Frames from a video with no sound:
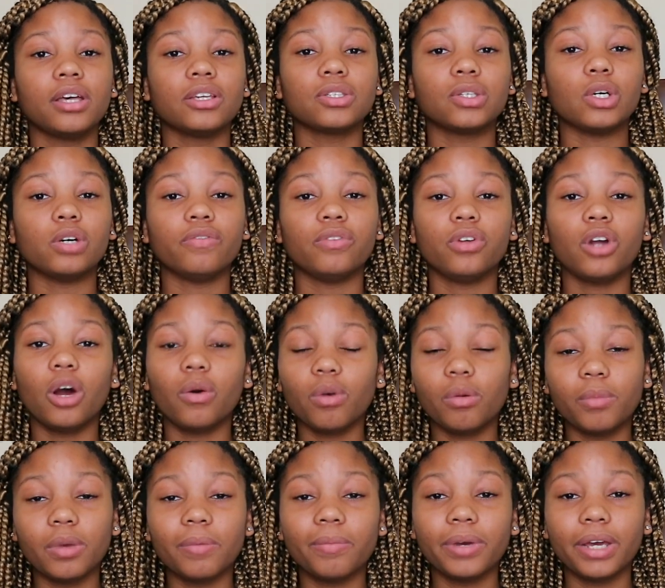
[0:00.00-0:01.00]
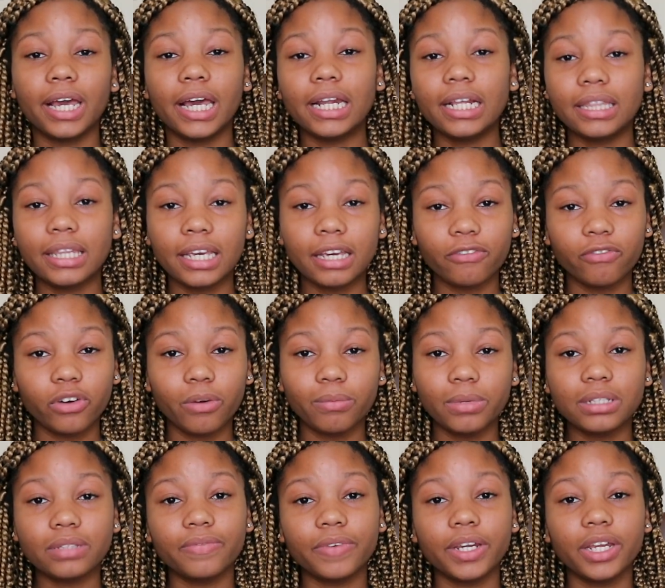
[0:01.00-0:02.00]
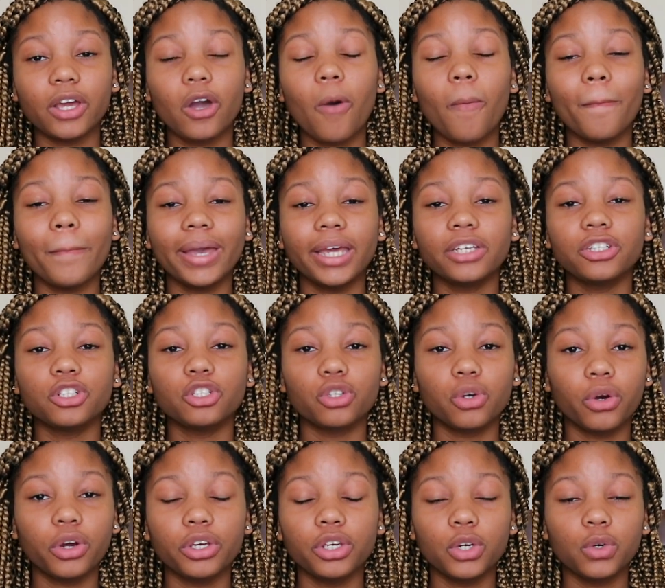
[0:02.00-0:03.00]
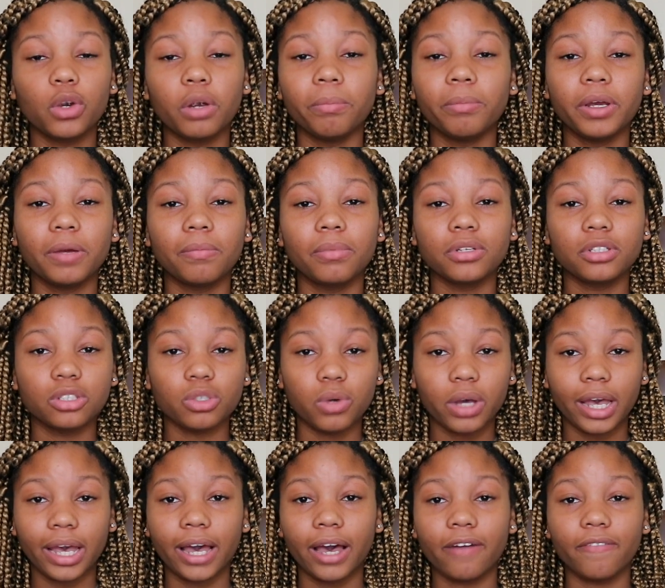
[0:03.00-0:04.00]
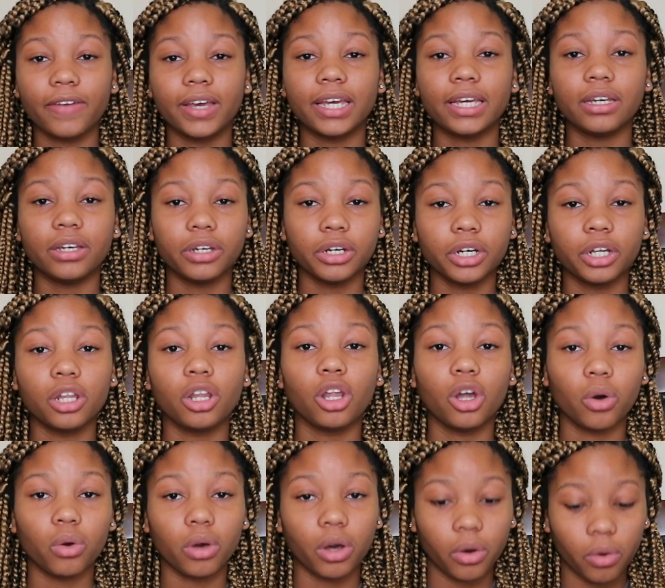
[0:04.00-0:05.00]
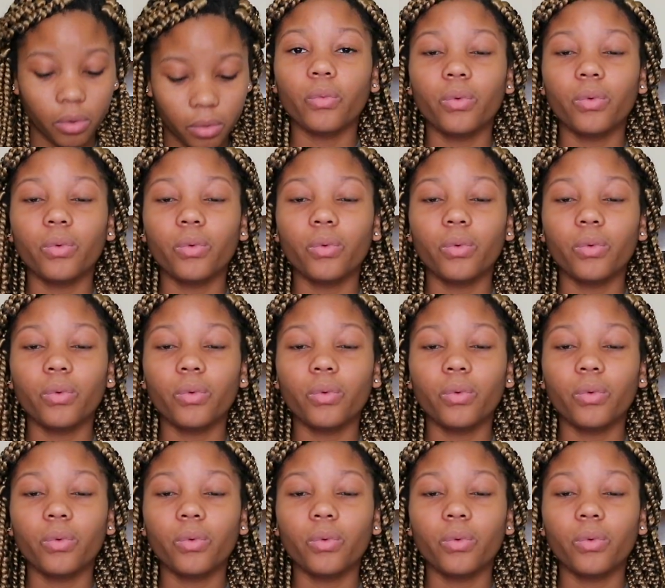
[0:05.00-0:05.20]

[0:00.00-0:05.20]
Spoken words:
So if you don't remember anything from this video, make sure you remember to have a good logo.